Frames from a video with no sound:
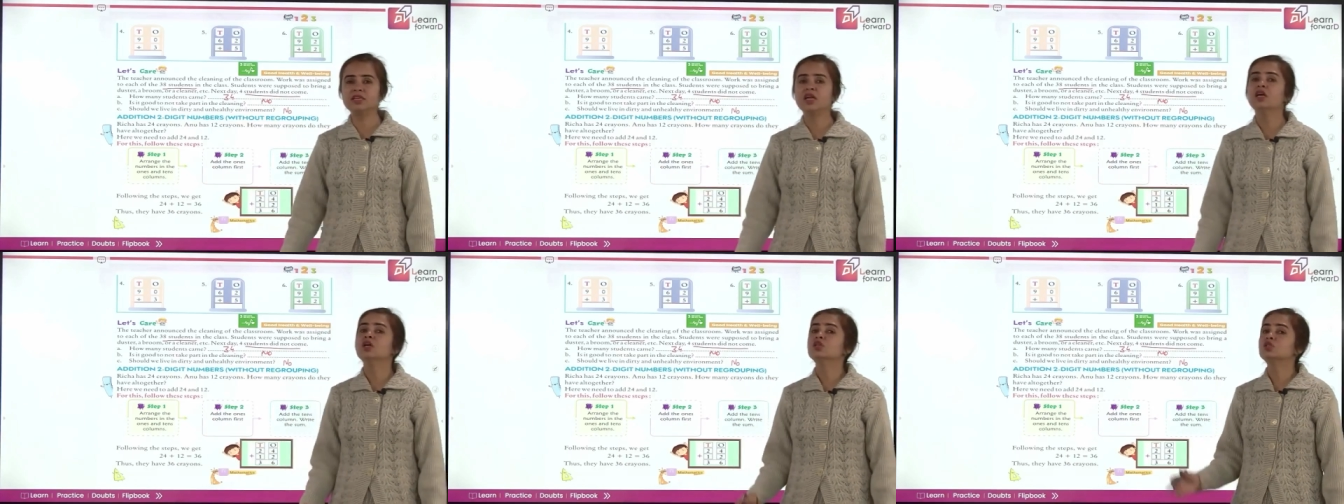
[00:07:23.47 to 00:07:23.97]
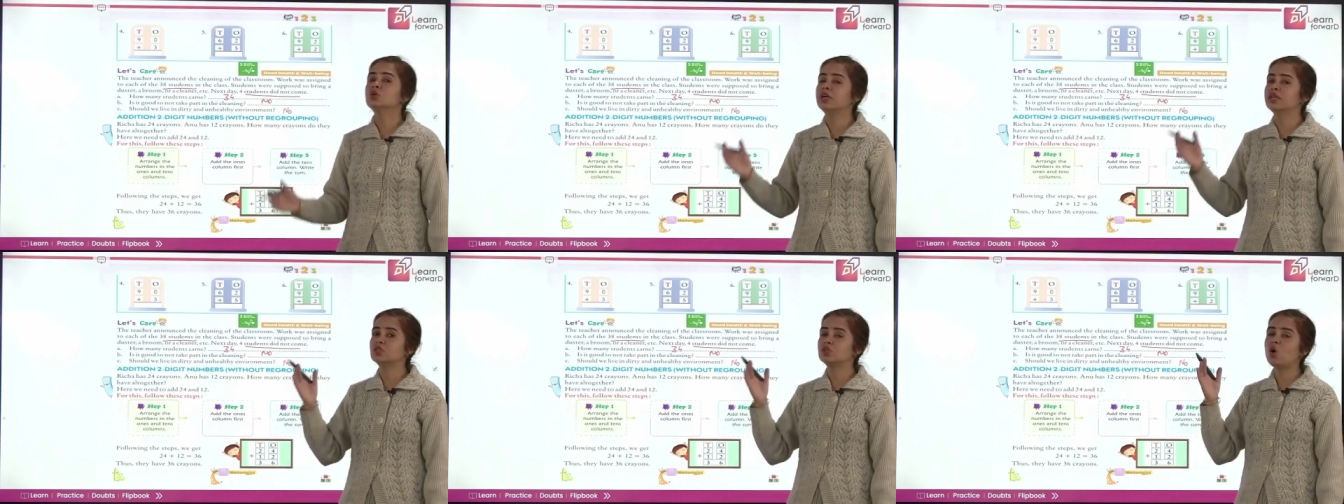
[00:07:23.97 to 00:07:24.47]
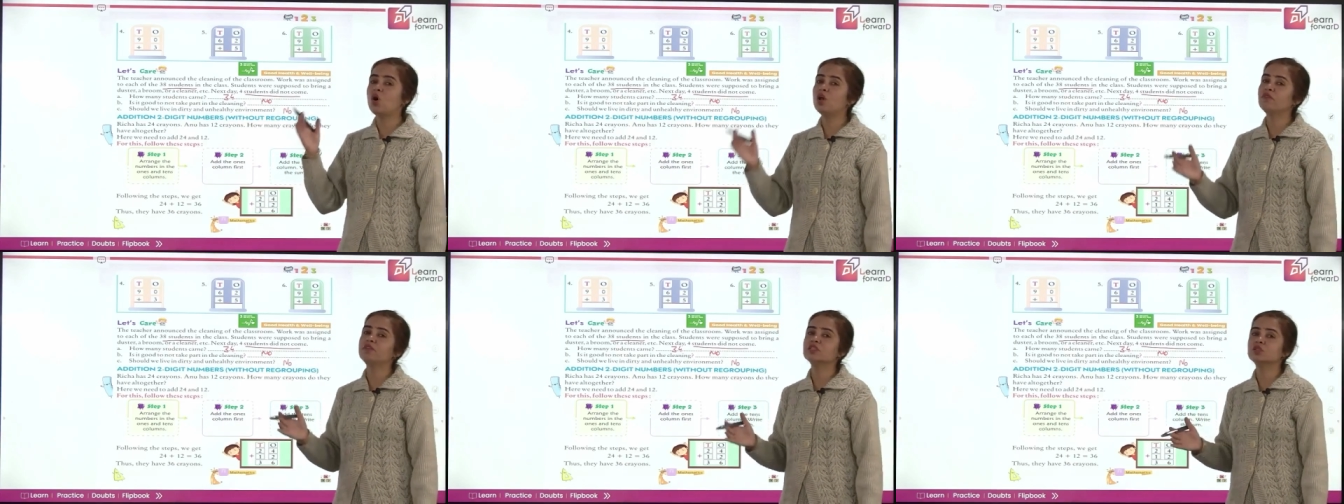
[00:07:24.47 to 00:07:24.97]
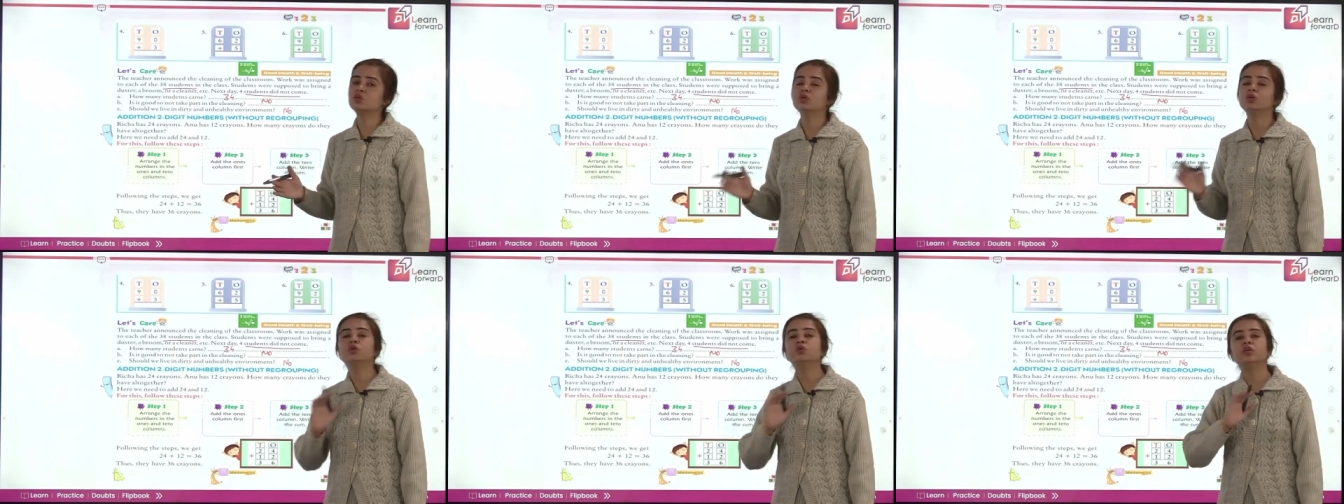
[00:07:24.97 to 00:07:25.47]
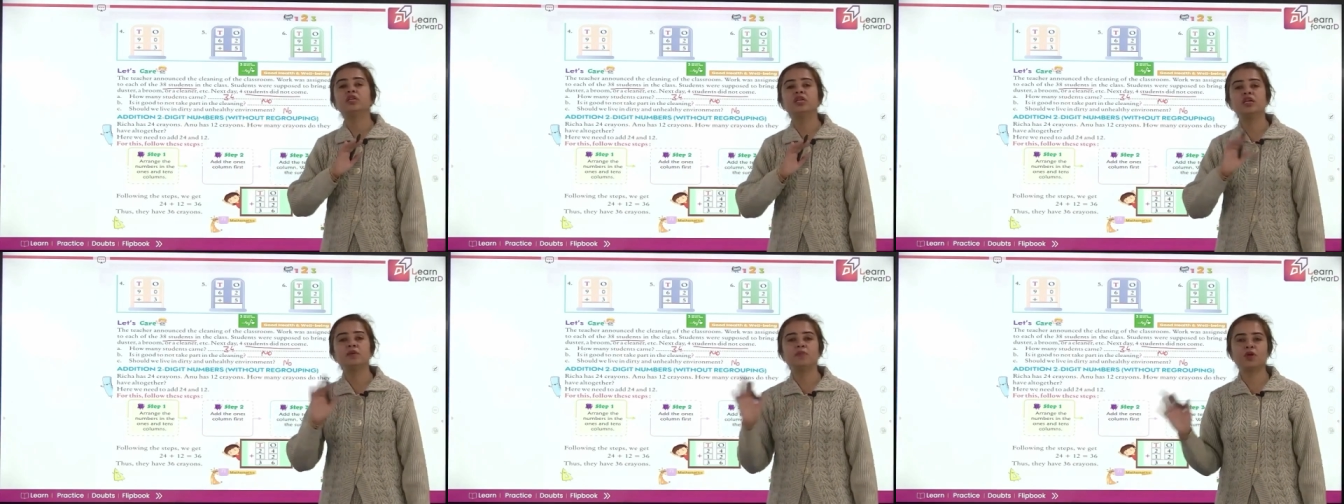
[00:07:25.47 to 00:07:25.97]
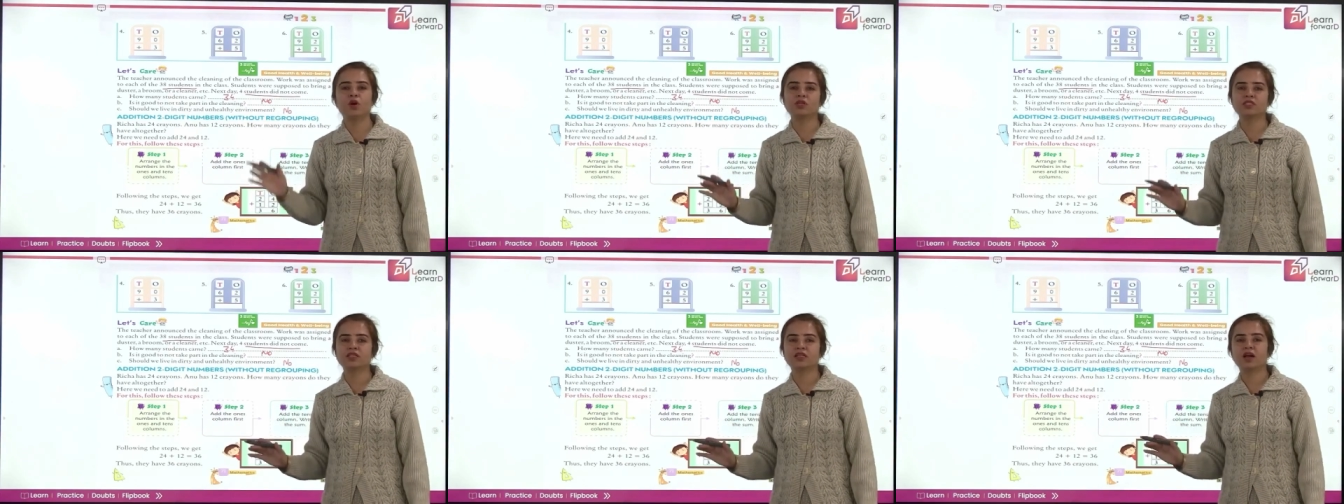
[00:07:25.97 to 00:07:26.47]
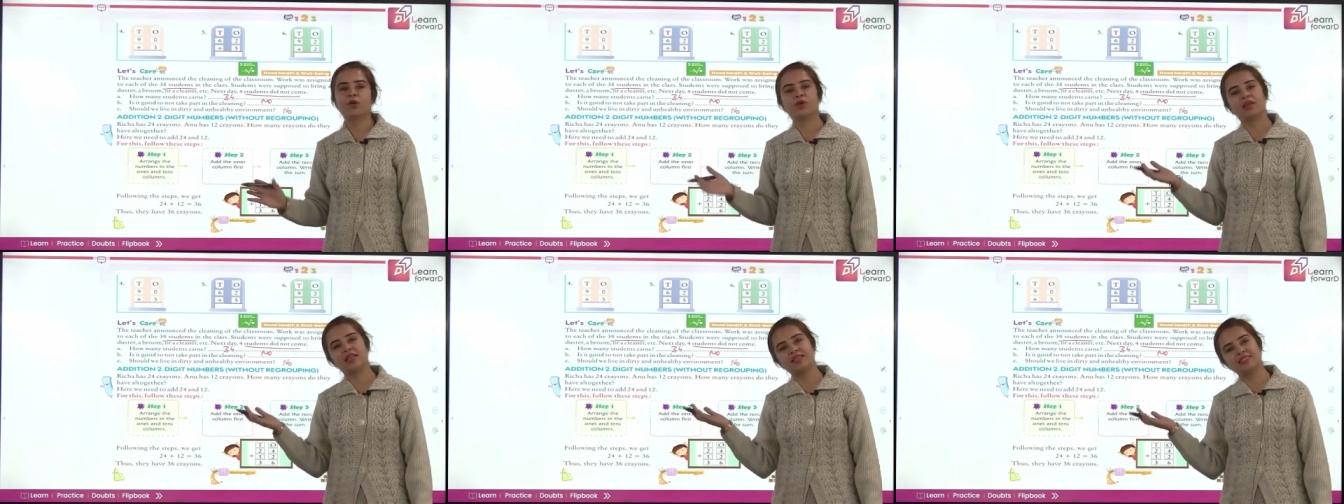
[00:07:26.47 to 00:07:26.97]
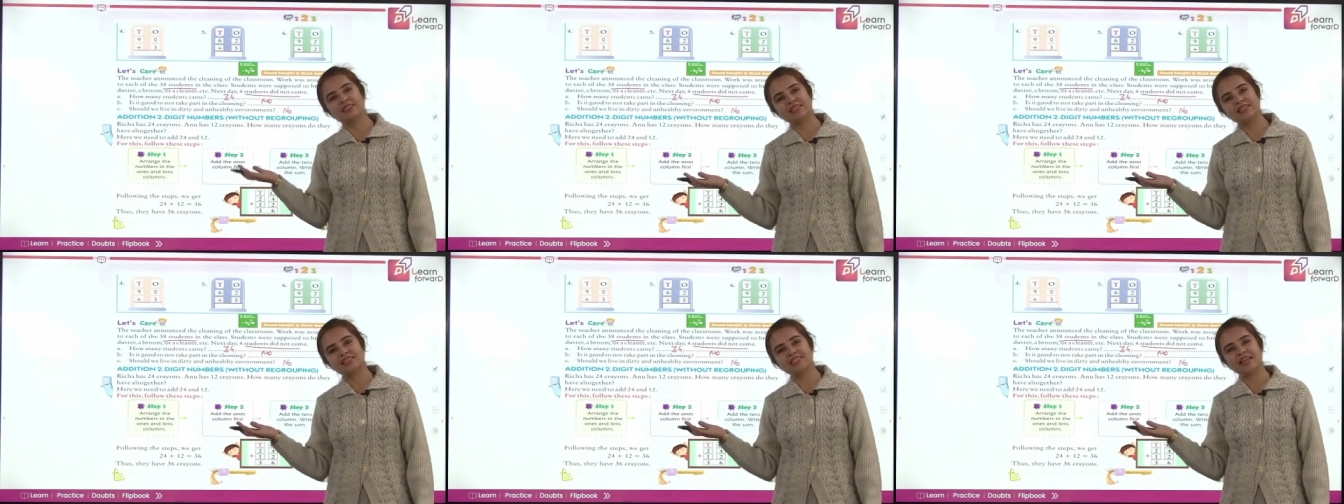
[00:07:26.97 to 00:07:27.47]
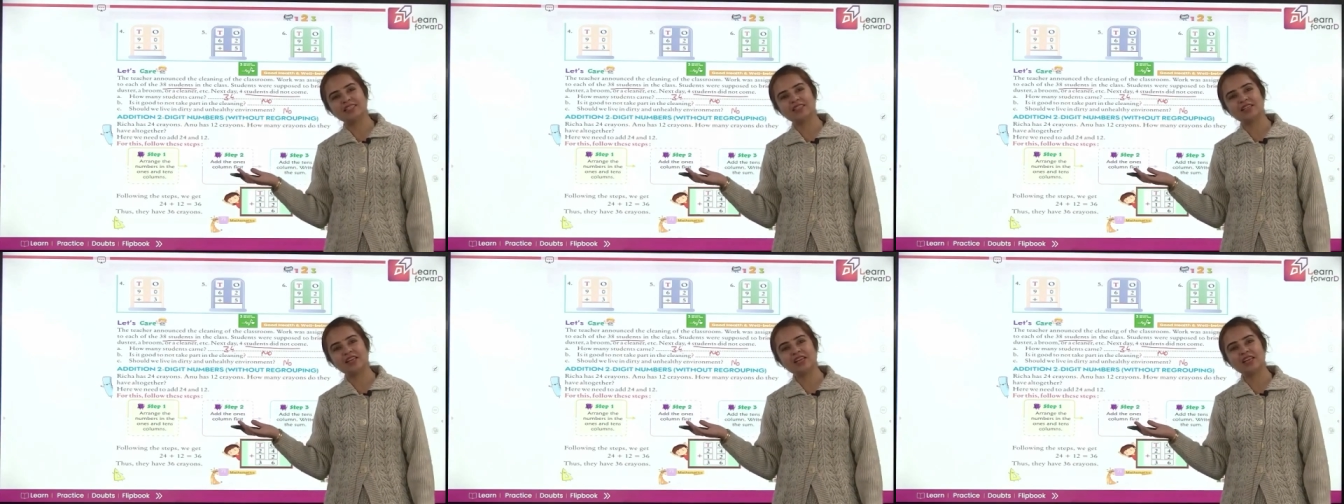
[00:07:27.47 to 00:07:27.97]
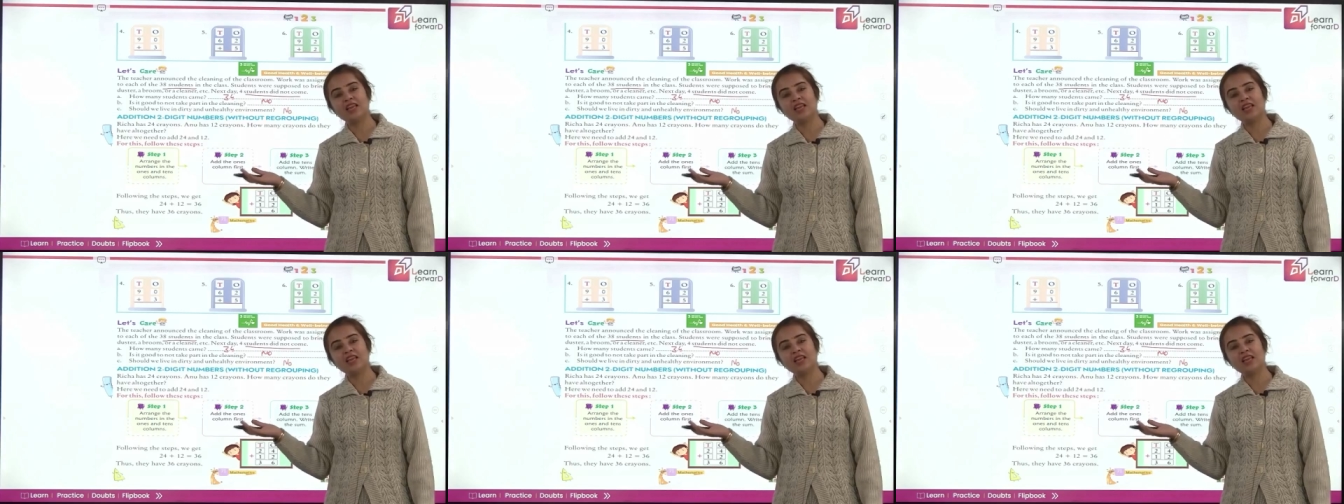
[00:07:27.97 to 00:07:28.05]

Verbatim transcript: So it's always good to keep your surroundings neat and clean,